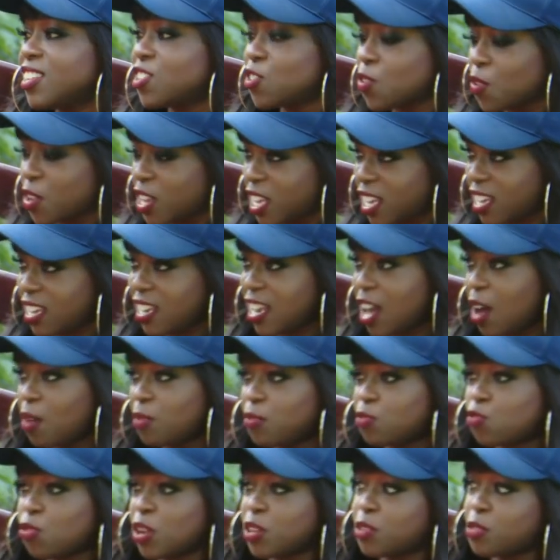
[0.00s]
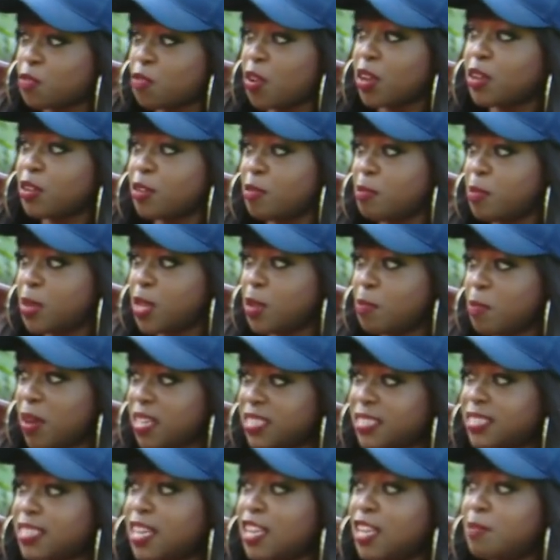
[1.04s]
So he now tried to threaten me by
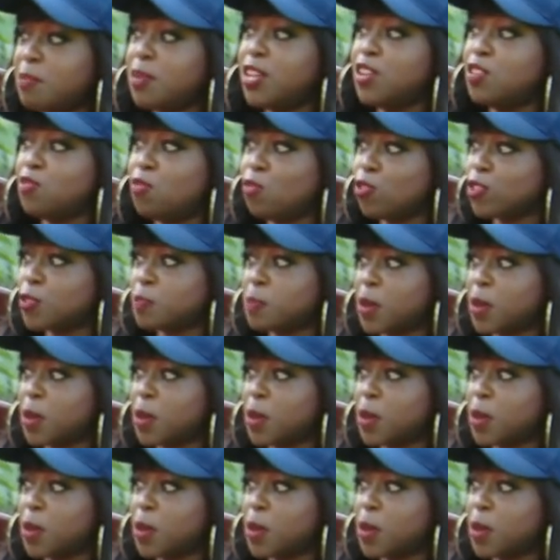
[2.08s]
sending me divorce